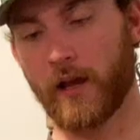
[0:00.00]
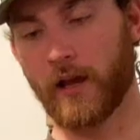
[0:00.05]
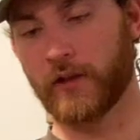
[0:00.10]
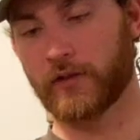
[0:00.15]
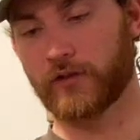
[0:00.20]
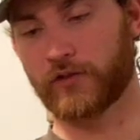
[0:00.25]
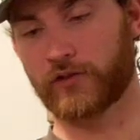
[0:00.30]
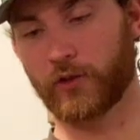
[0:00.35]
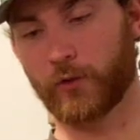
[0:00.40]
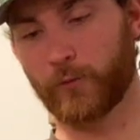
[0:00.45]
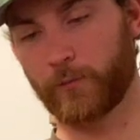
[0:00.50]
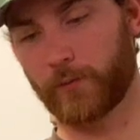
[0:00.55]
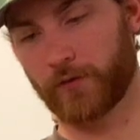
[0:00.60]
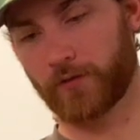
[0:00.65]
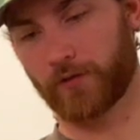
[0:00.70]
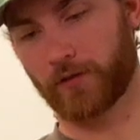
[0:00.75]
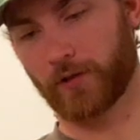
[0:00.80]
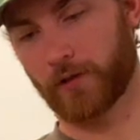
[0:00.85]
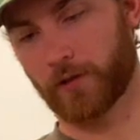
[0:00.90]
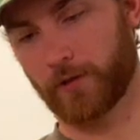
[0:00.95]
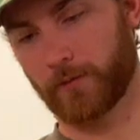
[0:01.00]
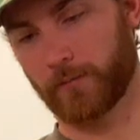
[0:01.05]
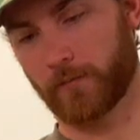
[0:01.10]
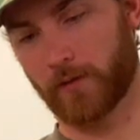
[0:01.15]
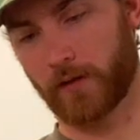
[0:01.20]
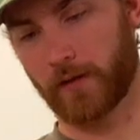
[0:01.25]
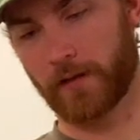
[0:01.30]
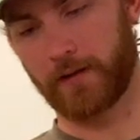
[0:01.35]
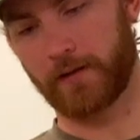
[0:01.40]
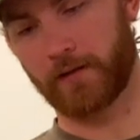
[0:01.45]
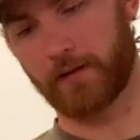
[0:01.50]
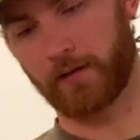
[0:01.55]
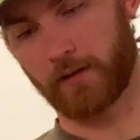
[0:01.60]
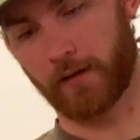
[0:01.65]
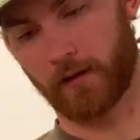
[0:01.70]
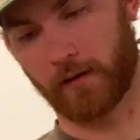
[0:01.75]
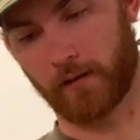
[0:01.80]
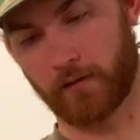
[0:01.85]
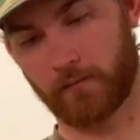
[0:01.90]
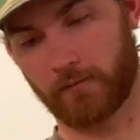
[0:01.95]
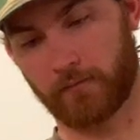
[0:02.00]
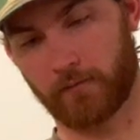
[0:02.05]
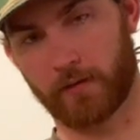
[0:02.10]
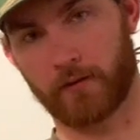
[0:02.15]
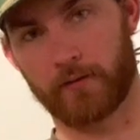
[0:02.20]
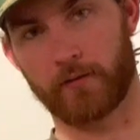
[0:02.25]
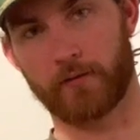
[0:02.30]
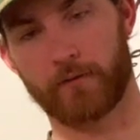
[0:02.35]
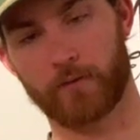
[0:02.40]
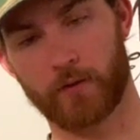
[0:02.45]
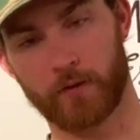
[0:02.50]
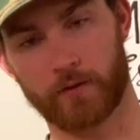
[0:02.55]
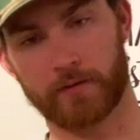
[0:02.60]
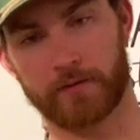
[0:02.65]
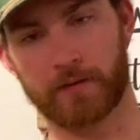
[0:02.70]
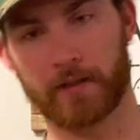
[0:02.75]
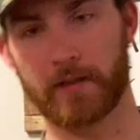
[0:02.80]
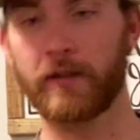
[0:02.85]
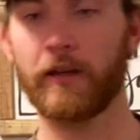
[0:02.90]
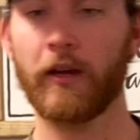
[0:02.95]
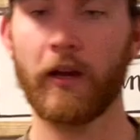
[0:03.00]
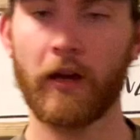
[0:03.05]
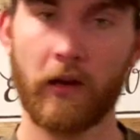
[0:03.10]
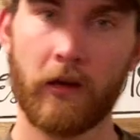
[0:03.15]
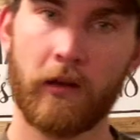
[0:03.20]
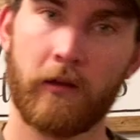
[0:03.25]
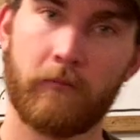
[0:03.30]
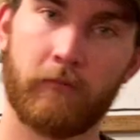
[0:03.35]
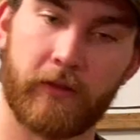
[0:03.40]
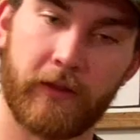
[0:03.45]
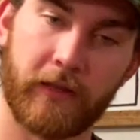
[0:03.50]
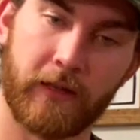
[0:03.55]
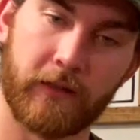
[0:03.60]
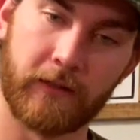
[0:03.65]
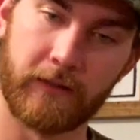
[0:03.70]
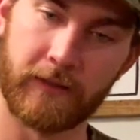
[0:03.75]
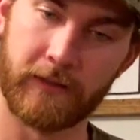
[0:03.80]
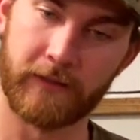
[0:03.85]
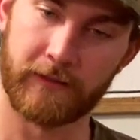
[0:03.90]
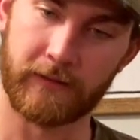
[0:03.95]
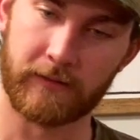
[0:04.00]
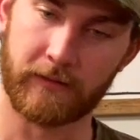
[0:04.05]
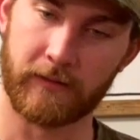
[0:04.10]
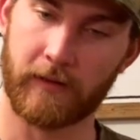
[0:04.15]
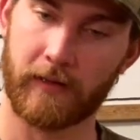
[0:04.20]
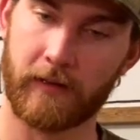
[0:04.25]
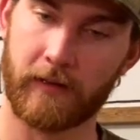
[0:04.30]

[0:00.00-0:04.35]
super sharp, and I don't know if you can see, but there is,